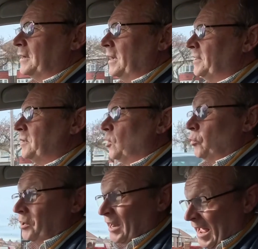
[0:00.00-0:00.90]
I think it
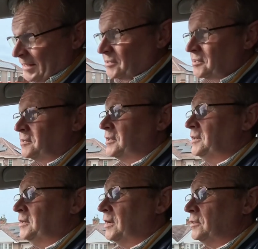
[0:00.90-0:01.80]
would enhance
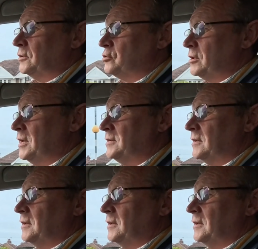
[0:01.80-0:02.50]
the trade